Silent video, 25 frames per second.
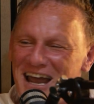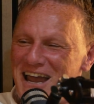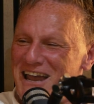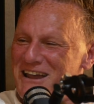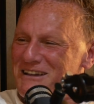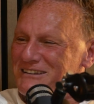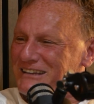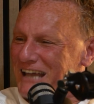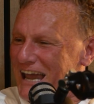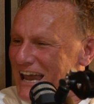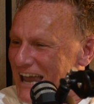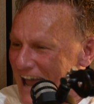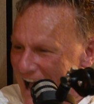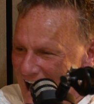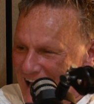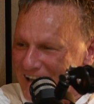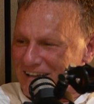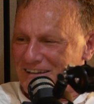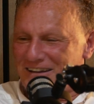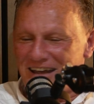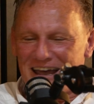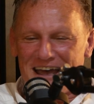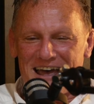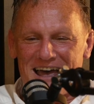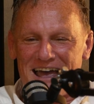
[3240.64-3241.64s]
they
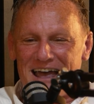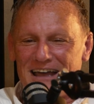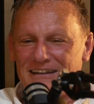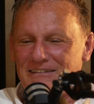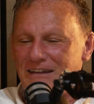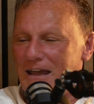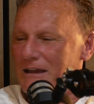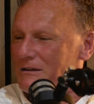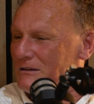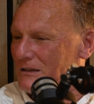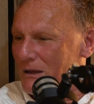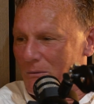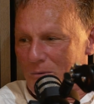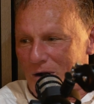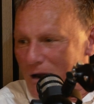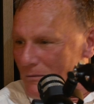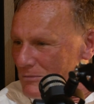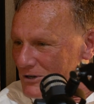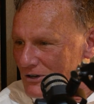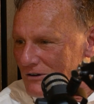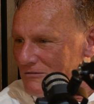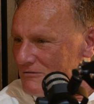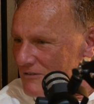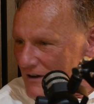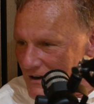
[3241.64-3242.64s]
had they were
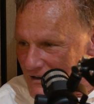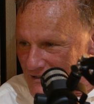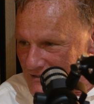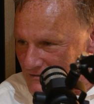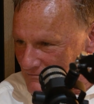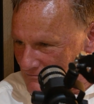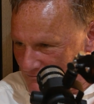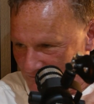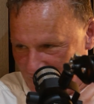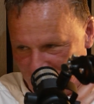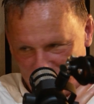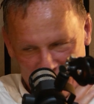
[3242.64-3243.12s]
able to converse